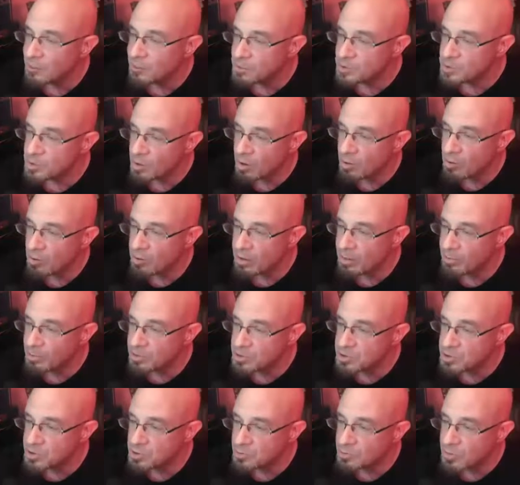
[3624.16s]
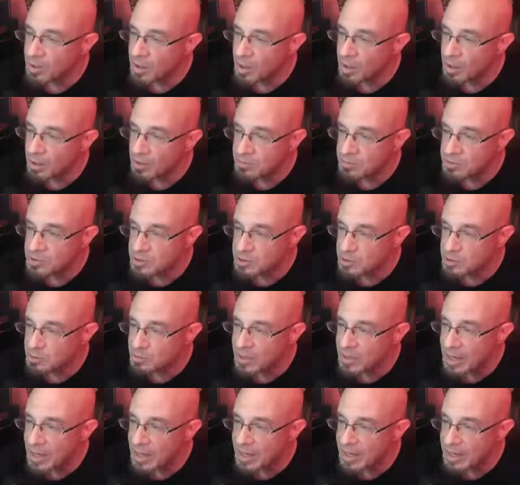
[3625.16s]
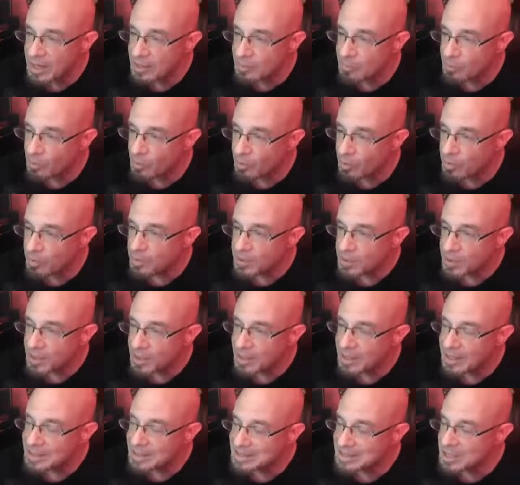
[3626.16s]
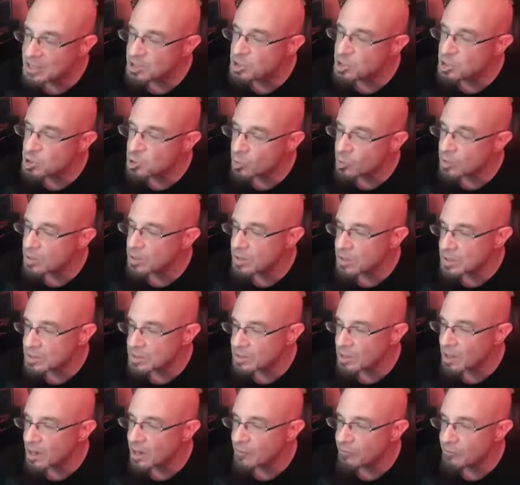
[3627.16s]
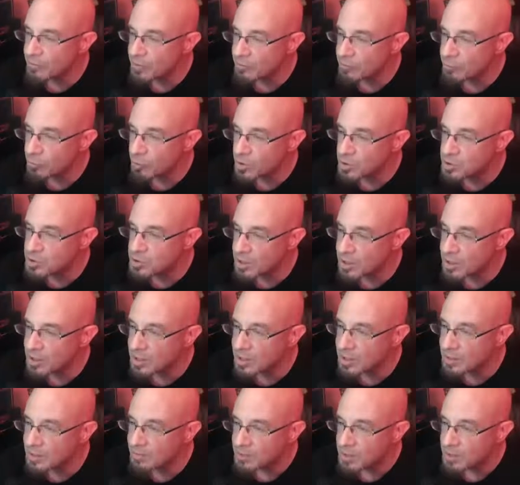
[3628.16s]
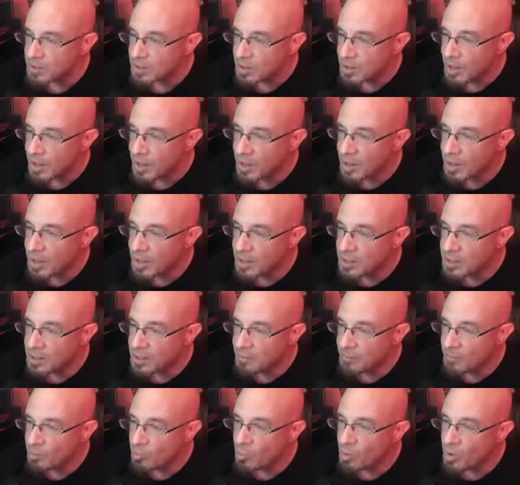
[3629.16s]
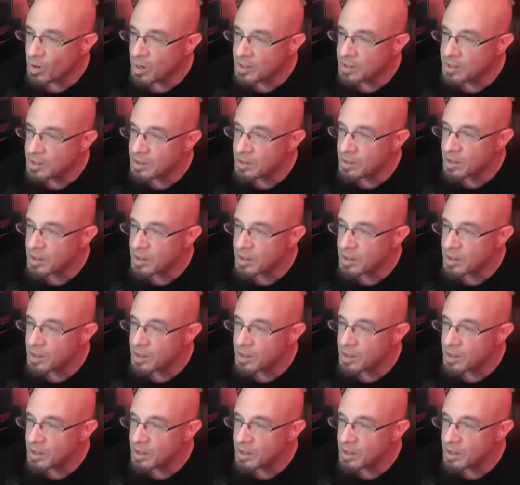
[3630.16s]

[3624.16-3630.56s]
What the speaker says: was not able to do that anymore. And it did shorten his life, unfortunately. Number one